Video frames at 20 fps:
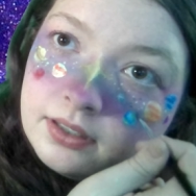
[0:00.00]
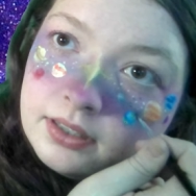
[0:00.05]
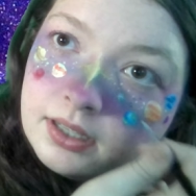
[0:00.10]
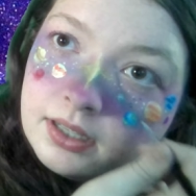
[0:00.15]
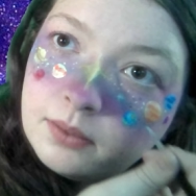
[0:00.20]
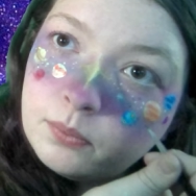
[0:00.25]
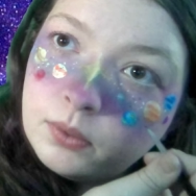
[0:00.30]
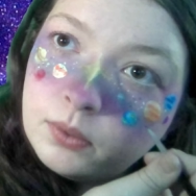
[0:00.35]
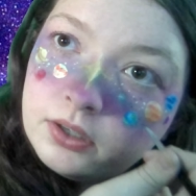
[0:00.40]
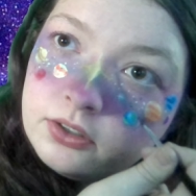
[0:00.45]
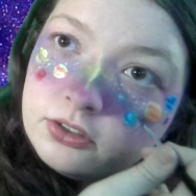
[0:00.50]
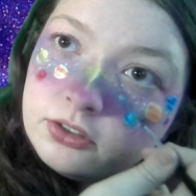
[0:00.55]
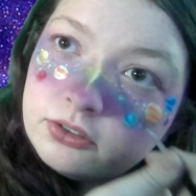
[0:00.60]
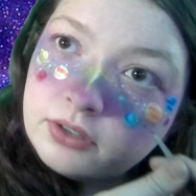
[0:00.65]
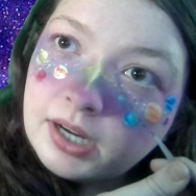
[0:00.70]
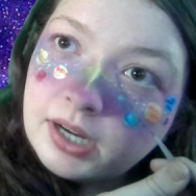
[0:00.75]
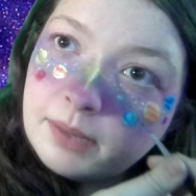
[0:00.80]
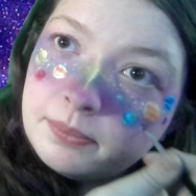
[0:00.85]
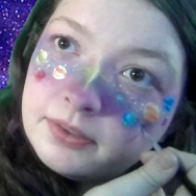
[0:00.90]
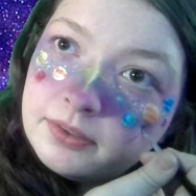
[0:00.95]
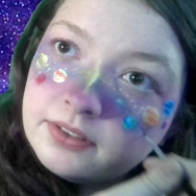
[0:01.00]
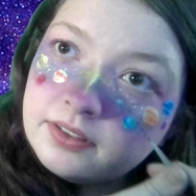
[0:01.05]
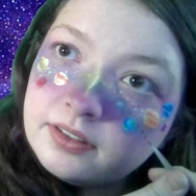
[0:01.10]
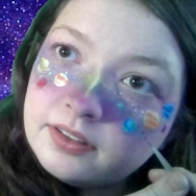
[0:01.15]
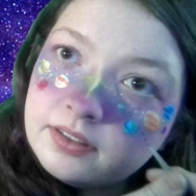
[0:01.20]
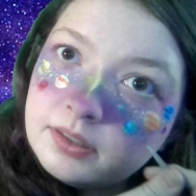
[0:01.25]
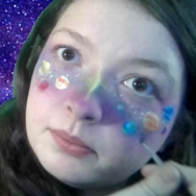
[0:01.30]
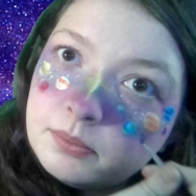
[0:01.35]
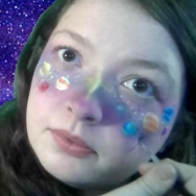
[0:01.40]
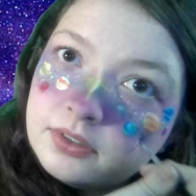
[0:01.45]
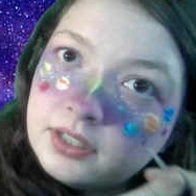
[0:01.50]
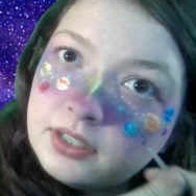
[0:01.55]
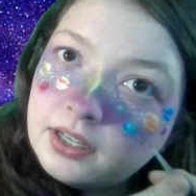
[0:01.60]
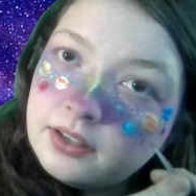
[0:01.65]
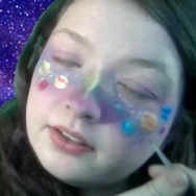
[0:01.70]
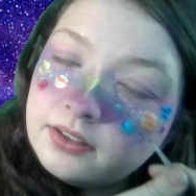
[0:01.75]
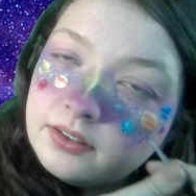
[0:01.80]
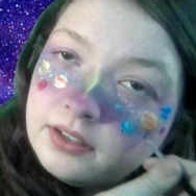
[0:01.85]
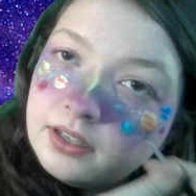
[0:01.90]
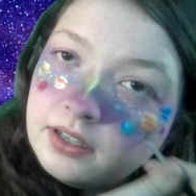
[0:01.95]
that once trapped the system's
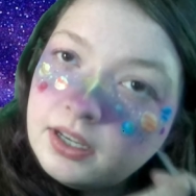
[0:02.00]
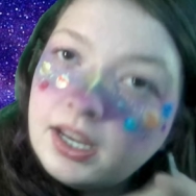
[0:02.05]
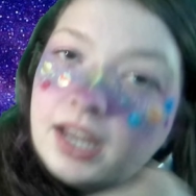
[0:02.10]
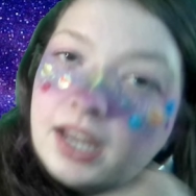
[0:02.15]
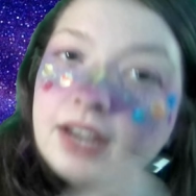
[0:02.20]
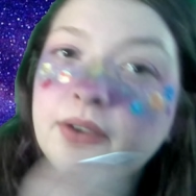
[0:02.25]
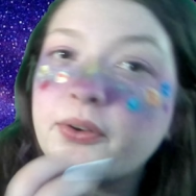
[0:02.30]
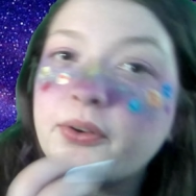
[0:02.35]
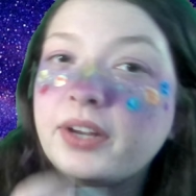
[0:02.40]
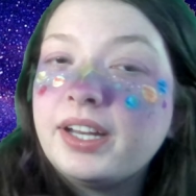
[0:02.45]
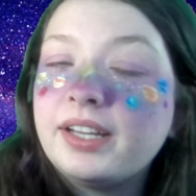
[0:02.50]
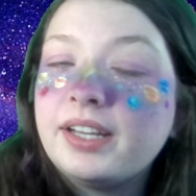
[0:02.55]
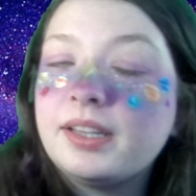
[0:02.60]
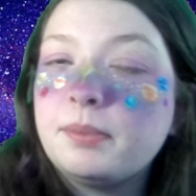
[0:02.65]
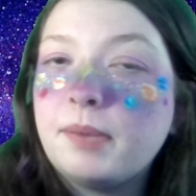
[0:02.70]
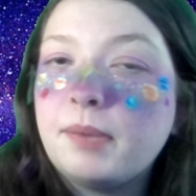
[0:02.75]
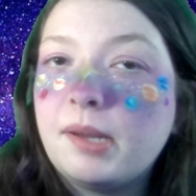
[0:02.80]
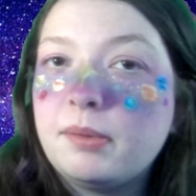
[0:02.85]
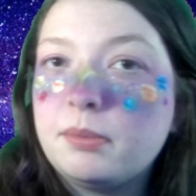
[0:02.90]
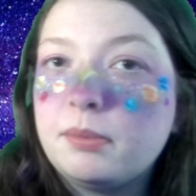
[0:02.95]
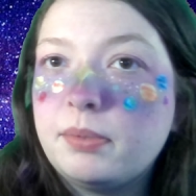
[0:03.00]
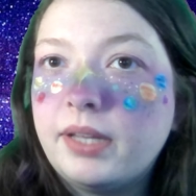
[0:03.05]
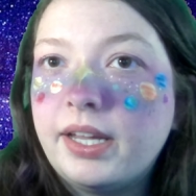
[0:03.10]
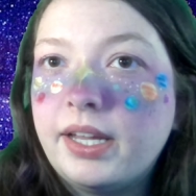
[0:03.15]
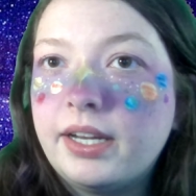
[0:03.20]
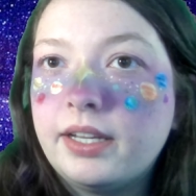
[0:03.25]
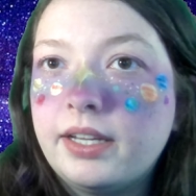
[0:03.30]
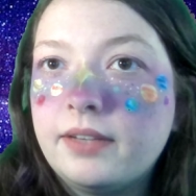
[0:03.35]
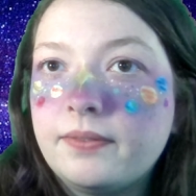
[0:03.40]
dust and created the baby planet.